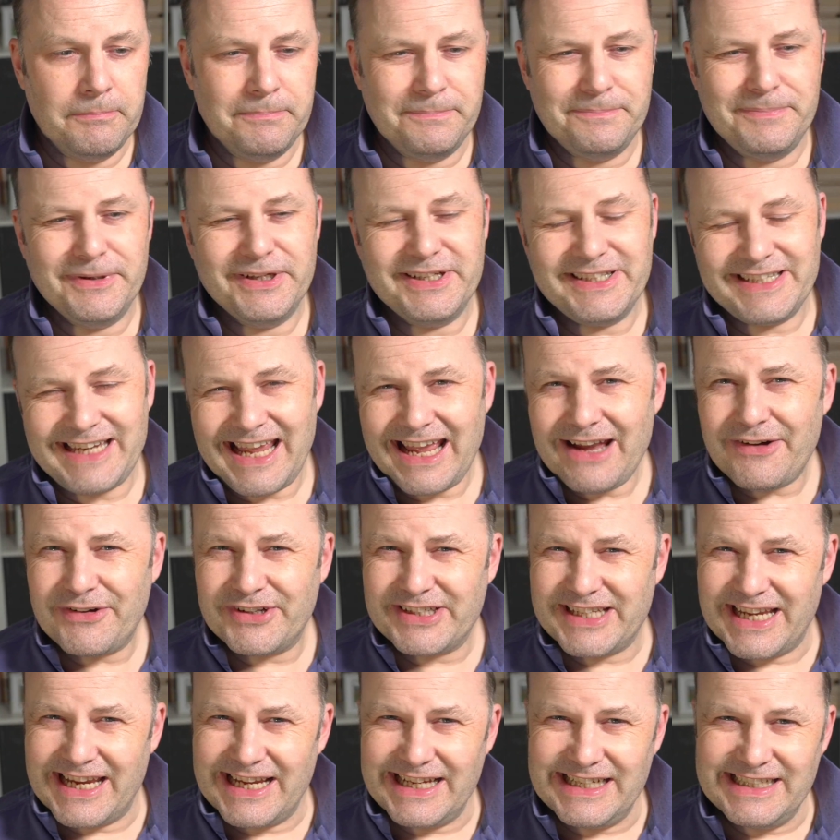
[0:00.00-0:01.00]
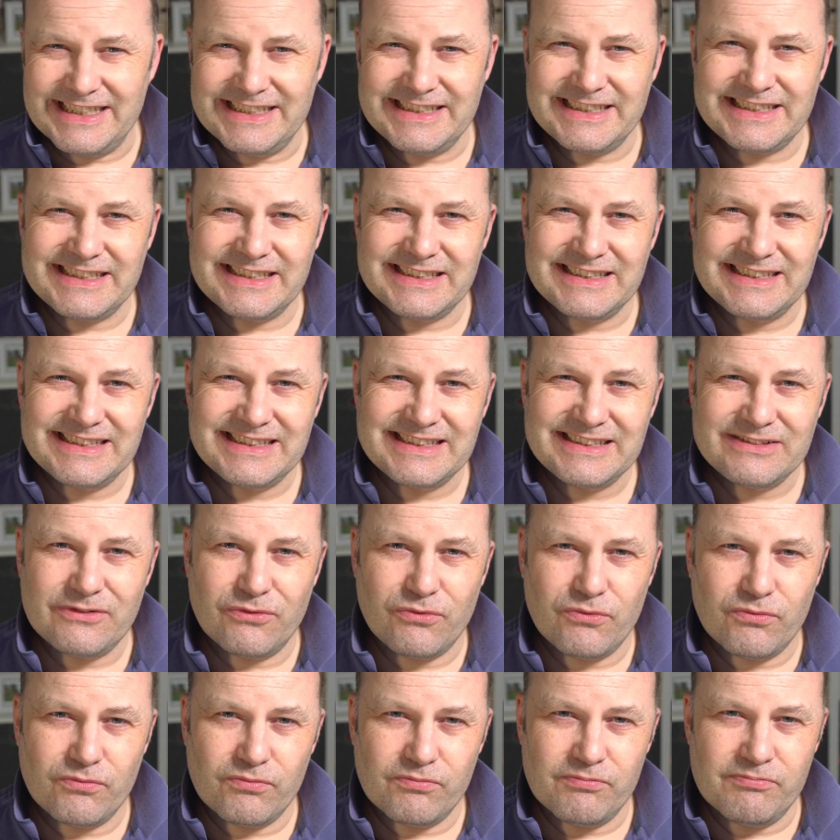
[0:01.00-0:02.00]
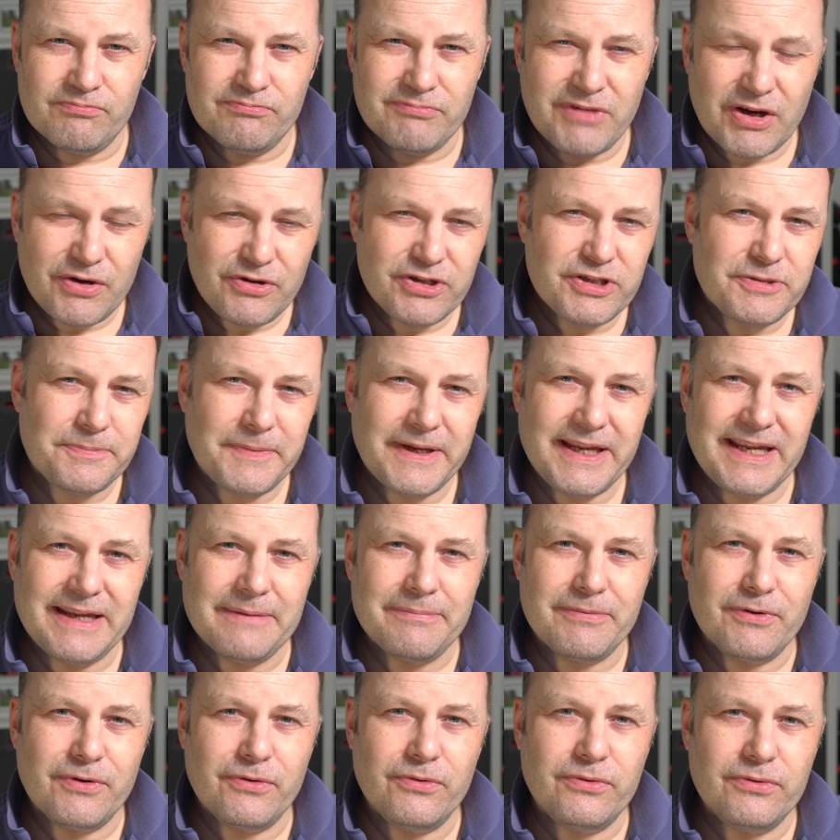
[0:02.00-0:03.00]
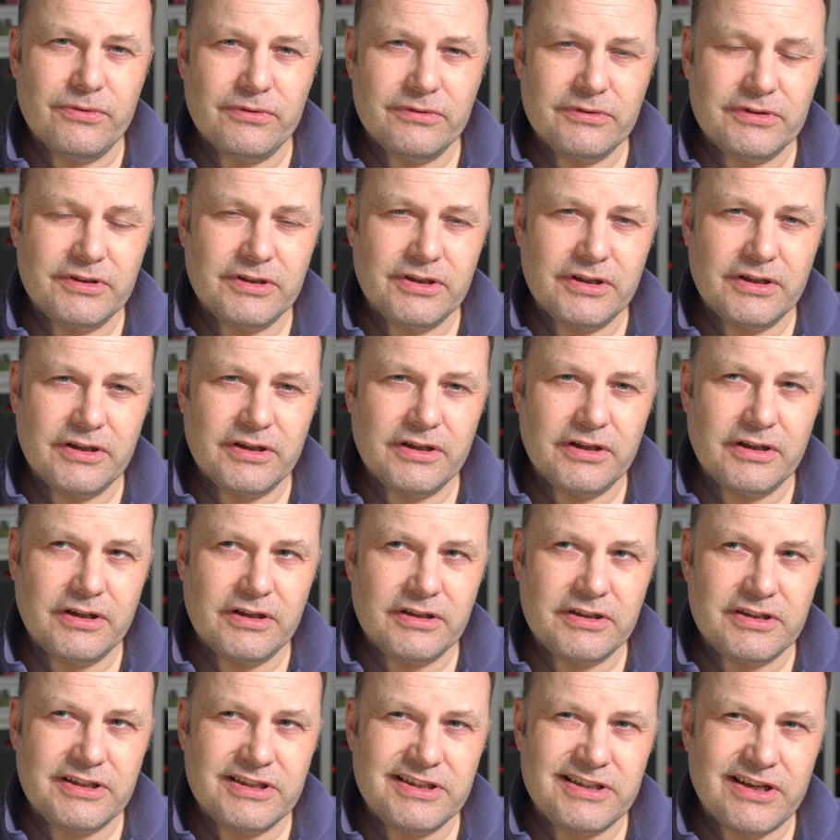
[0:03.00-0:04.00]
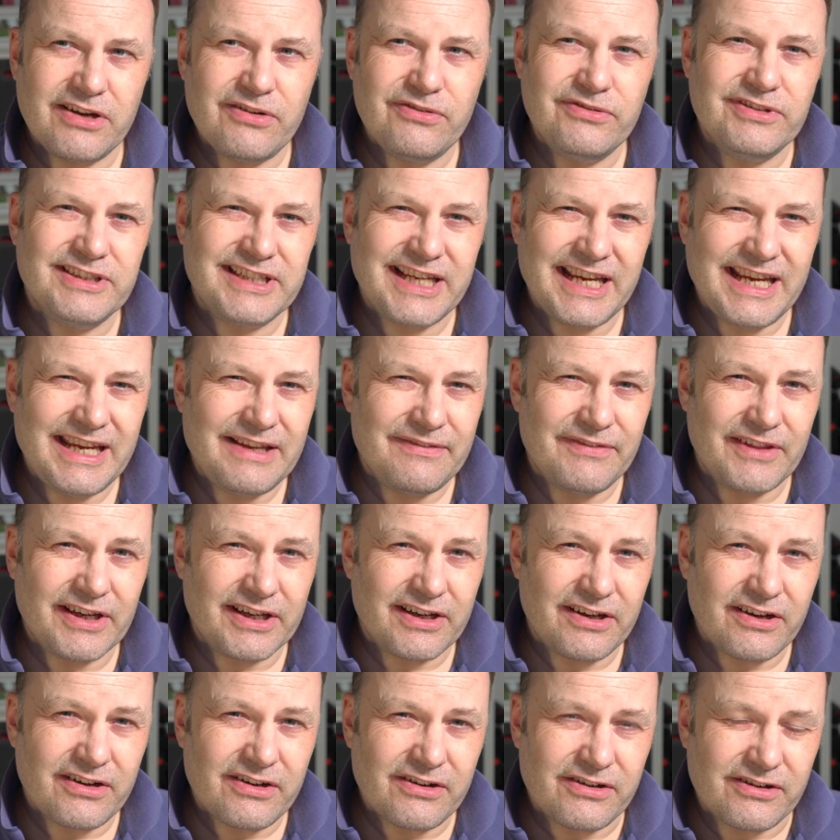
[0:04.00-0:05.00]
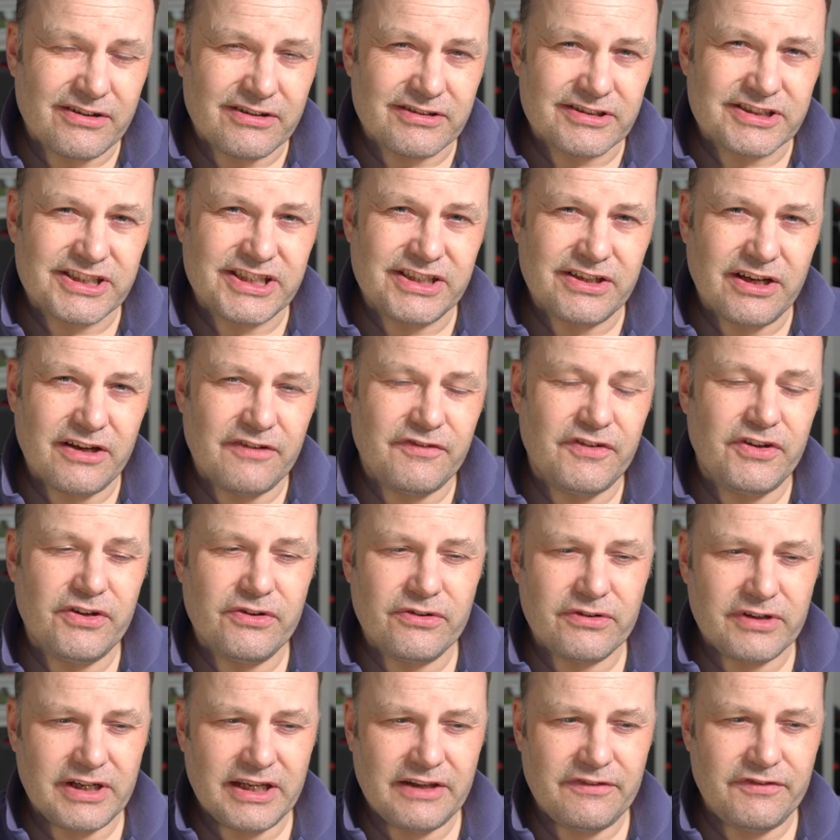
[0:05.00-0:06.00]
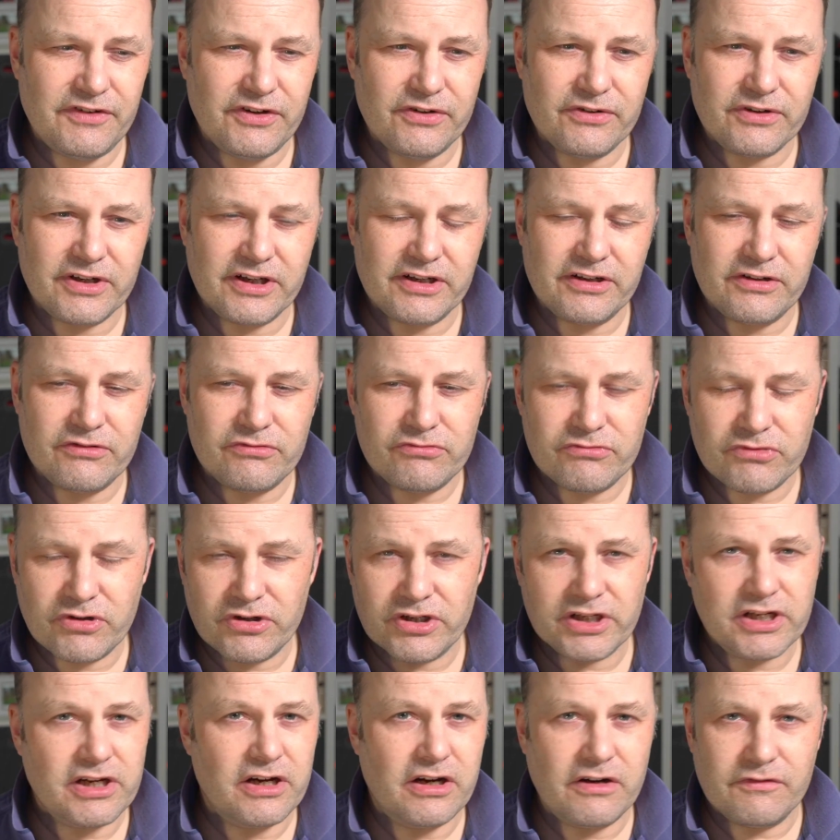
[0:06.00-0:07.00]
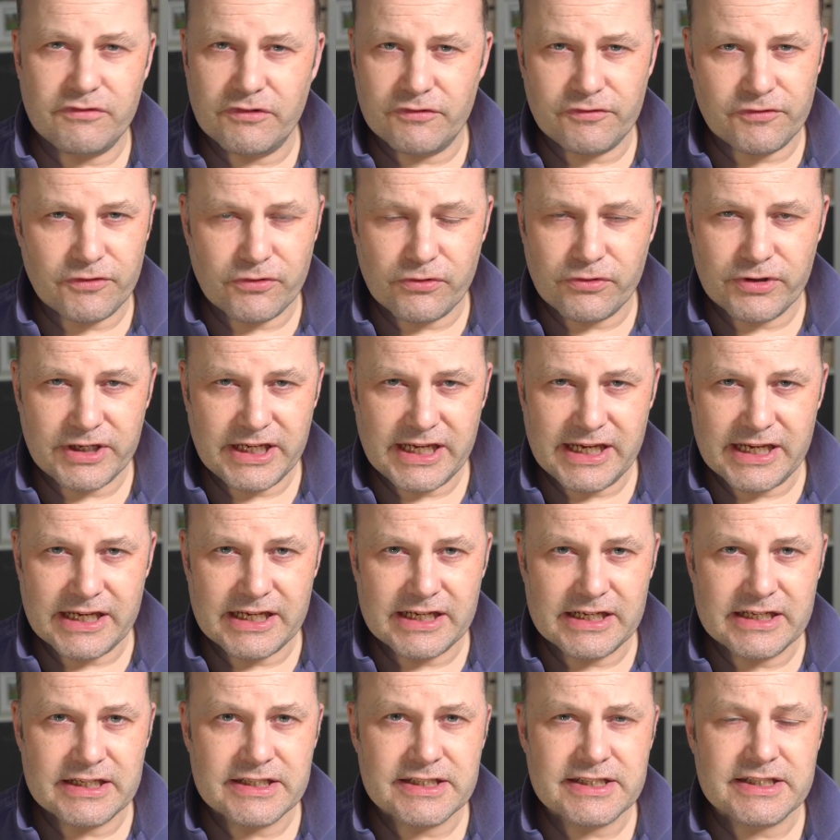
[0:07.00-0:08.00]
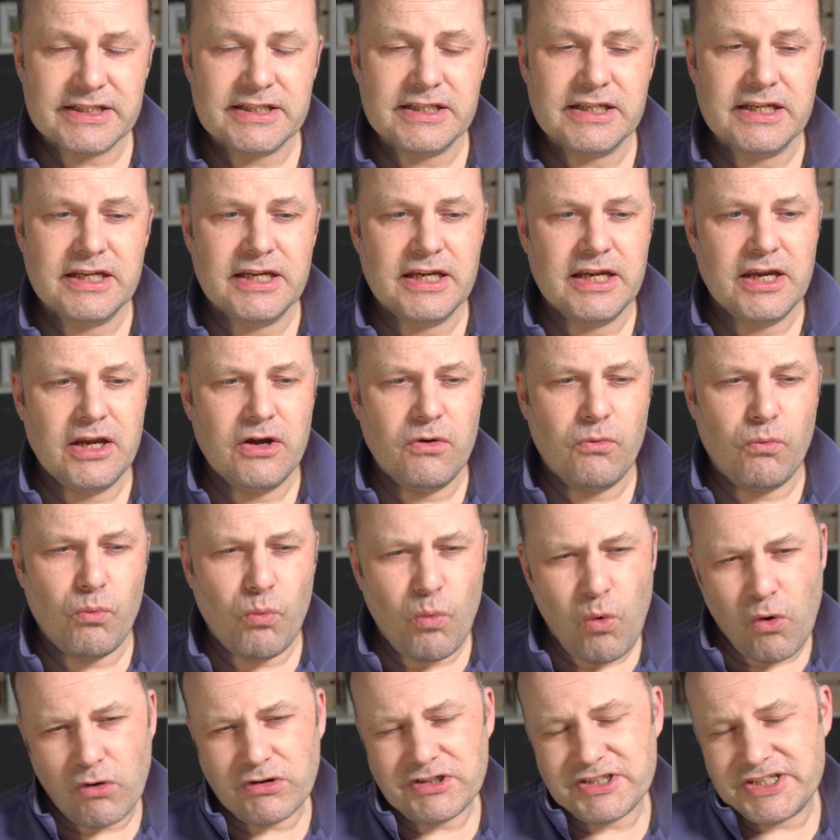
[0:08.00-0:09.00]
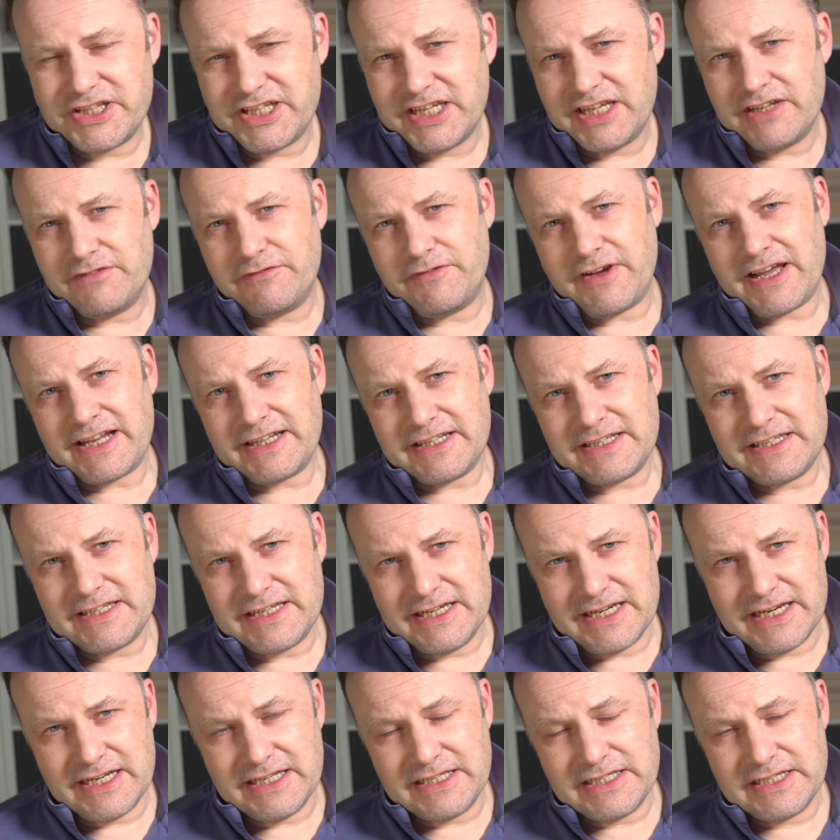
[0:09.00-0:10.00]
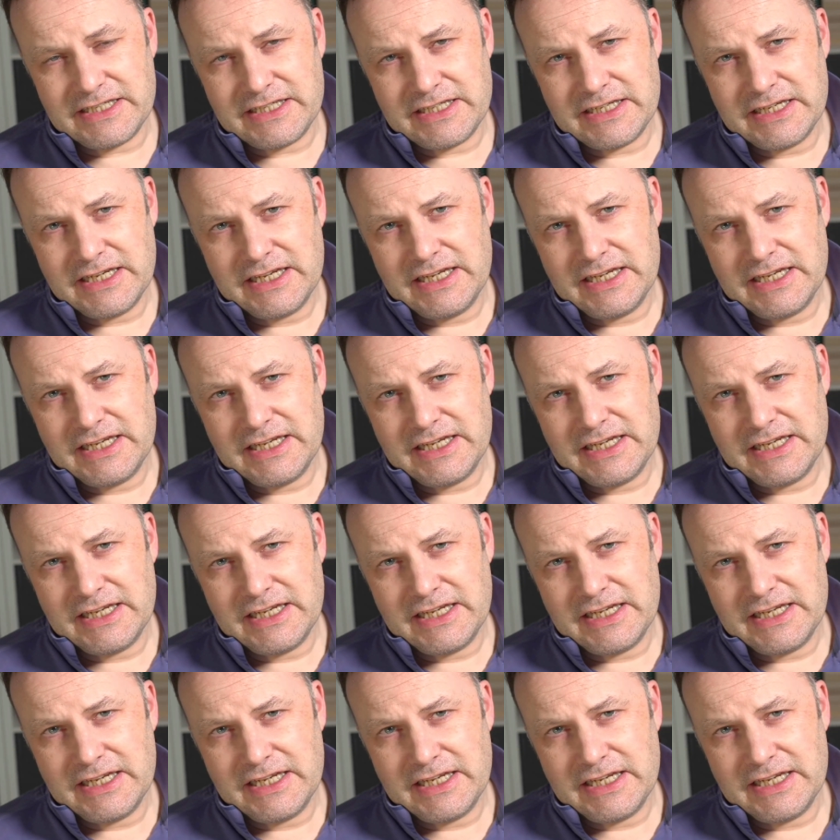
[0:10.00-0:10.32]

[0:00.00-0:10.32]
But nowadays, most people don't keep their cars. You know, if you're going to run a car for 4 years, what's the advantage?